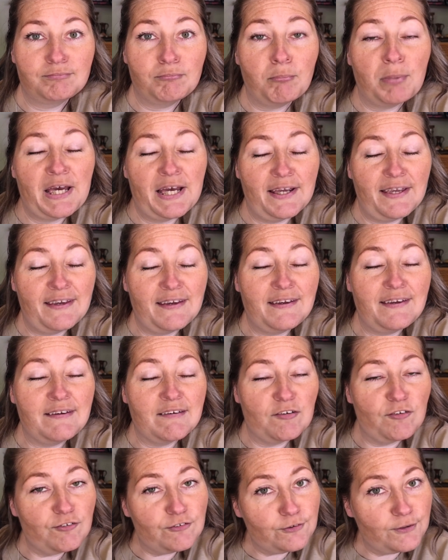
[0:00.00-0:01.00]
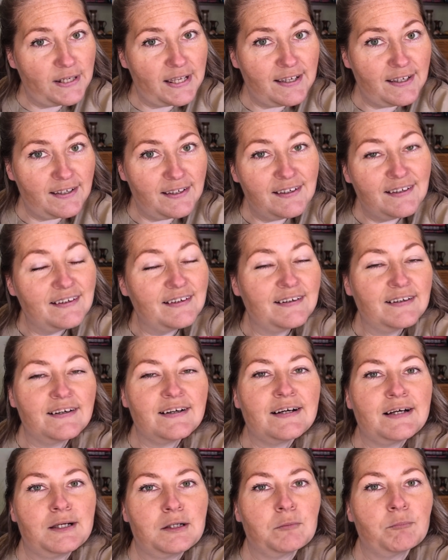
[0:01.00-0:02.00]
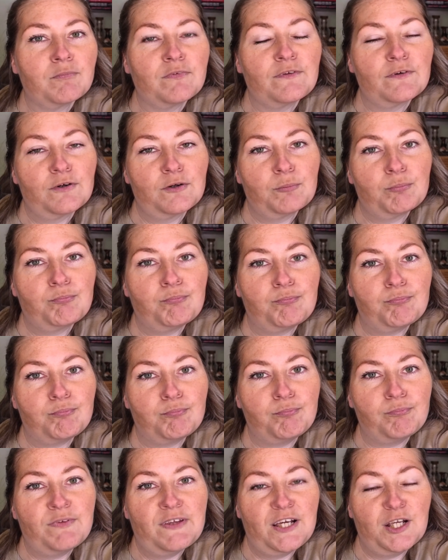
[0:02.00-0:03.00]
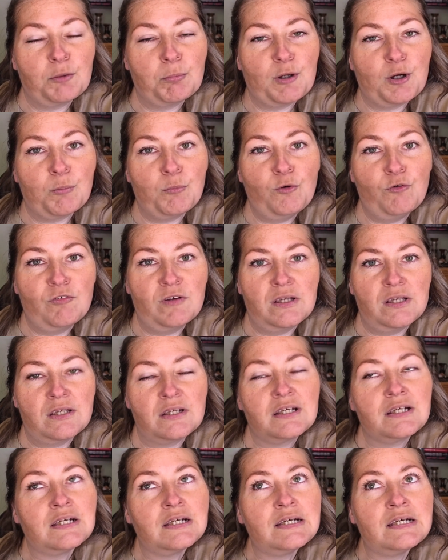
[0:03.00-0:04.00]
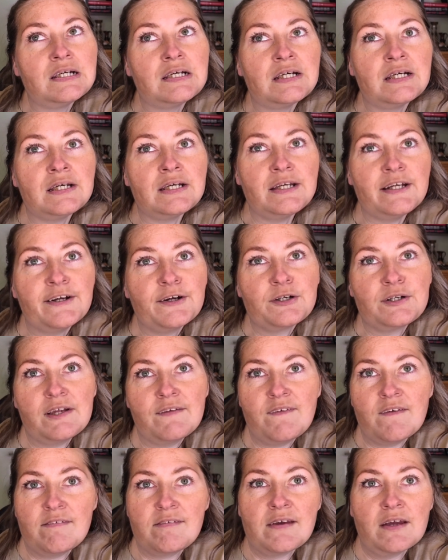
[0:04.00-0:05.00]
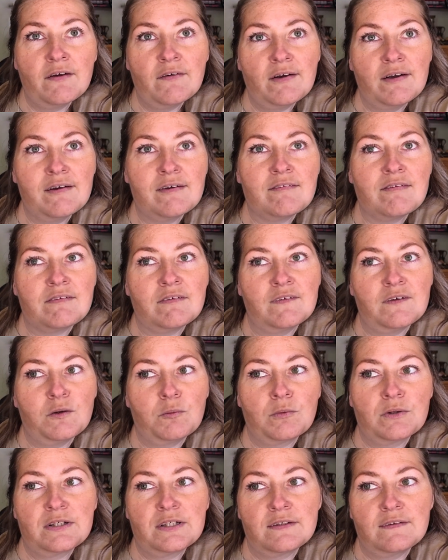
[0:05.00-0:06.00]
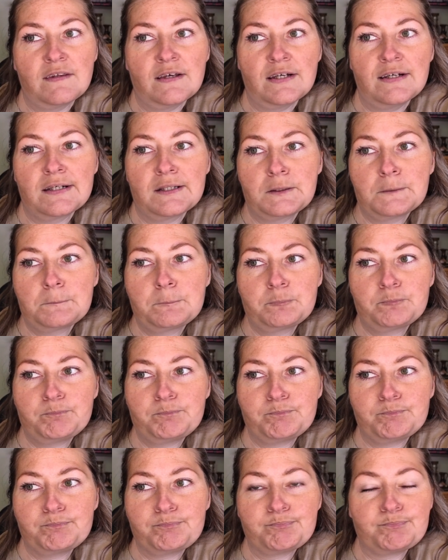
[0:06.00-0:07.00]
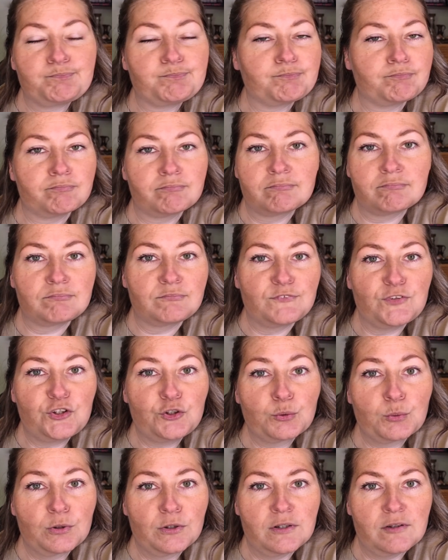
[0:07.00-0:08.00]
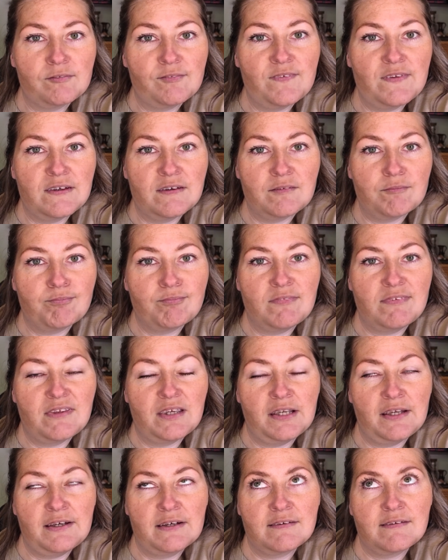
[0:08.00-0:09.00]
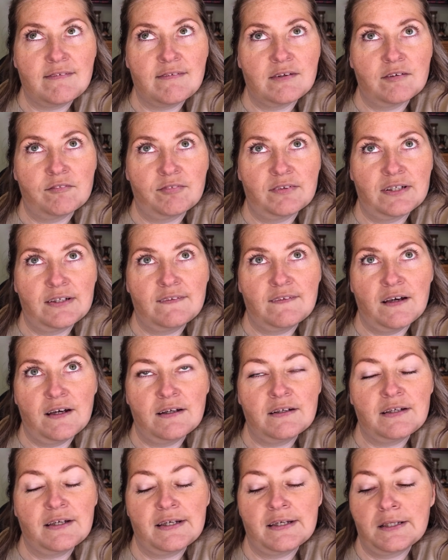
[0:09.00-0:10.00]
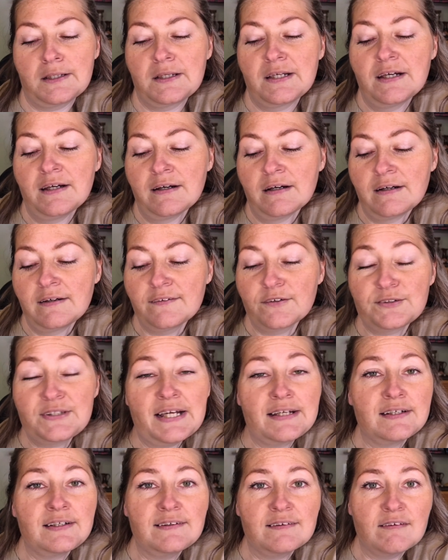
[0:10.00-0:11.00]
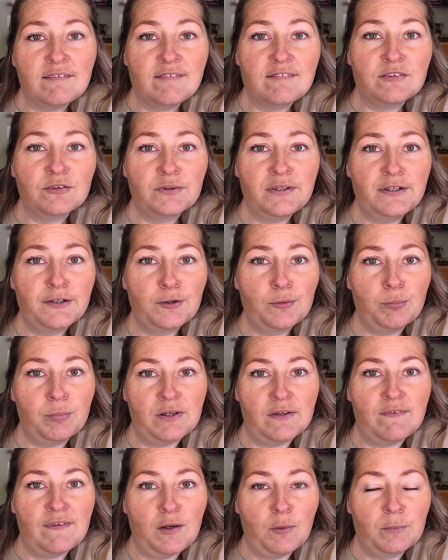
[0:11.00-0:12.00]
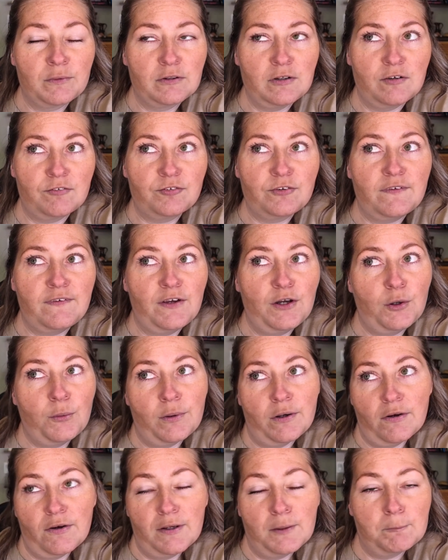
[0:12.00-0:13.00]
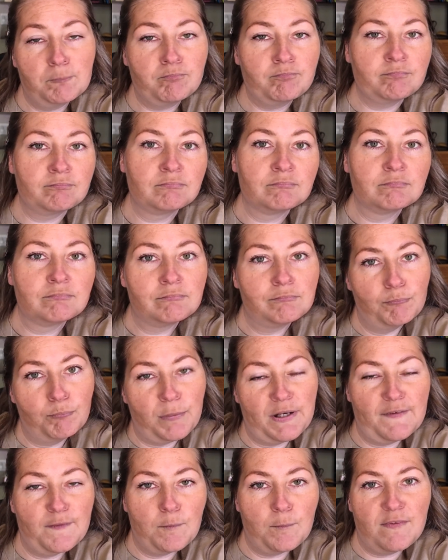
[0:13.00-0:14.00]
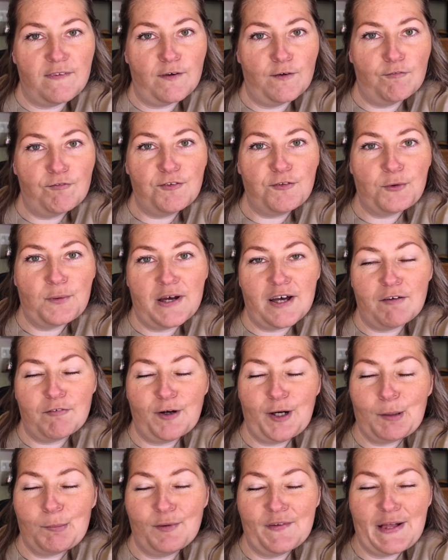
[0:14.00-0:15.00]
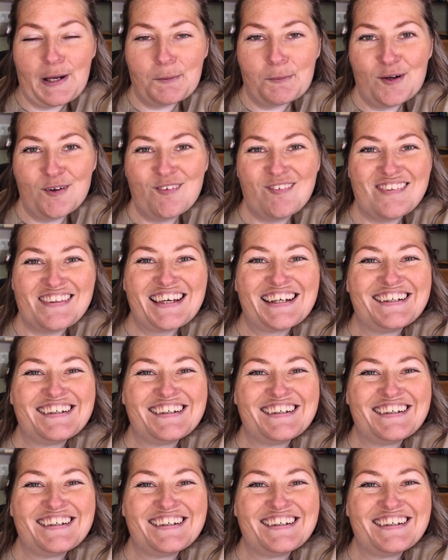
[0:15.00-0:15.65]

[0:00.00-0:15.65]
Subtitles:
pack it yesterday. They're thinking about moving here to this area, so they wanted like a tour of the city and stuff like that, and They're technically still here, but they went off to the aquarium by themselves. So I have a couple hours